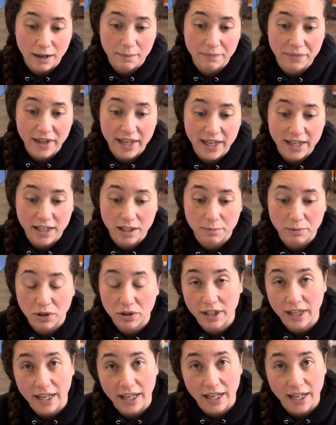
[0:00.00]
They
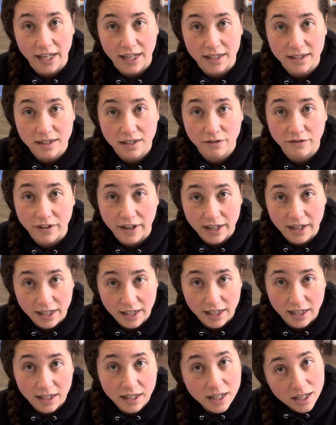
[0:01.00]
communicate
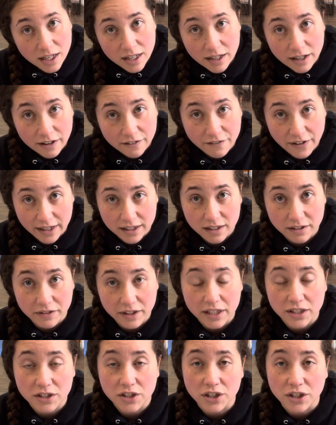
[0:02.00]
very
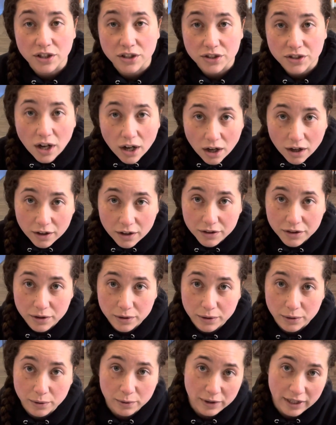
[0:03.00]
effectively to your dog
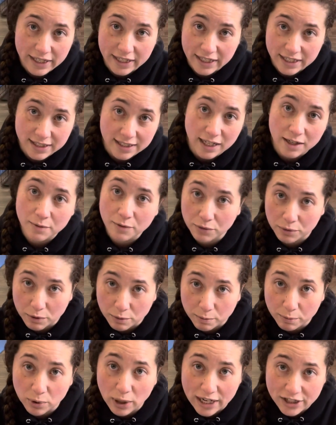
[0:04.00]
through, like I said, through
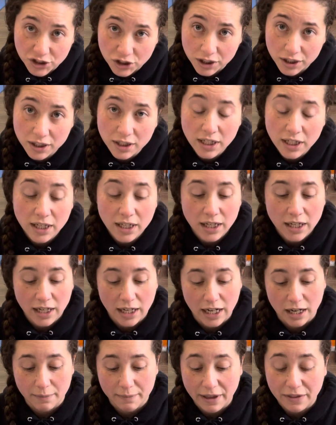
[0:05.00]
pressure
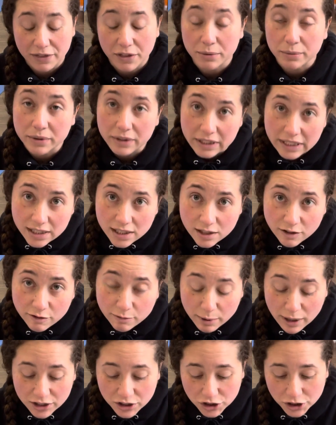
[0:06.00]
and the release of
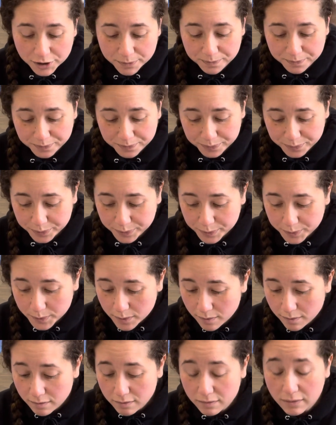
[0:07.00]
pressure.
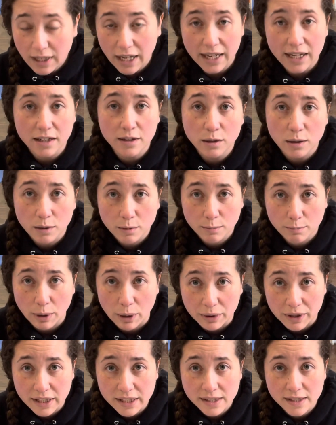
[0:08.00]
And
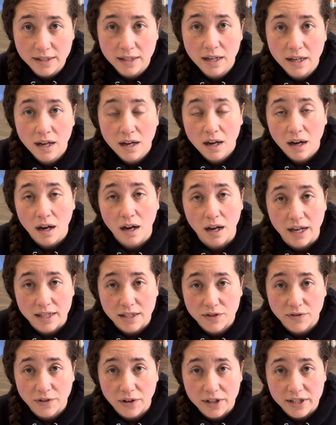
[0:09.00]
bonus,
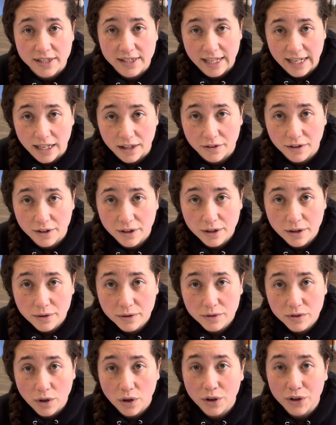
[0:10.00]
as far as the handler
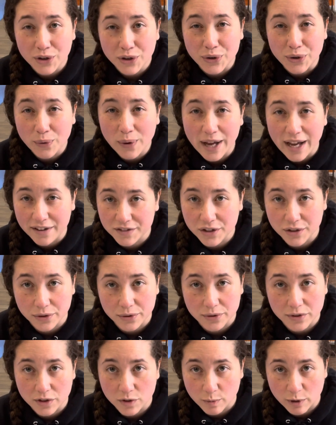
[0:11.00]
goes, you don't have to
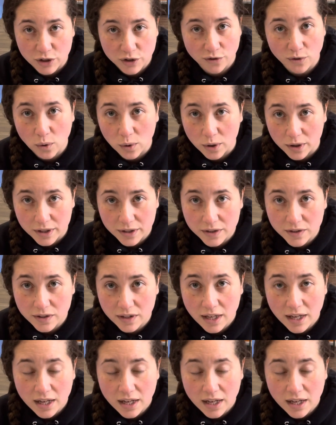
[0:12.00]
use as much force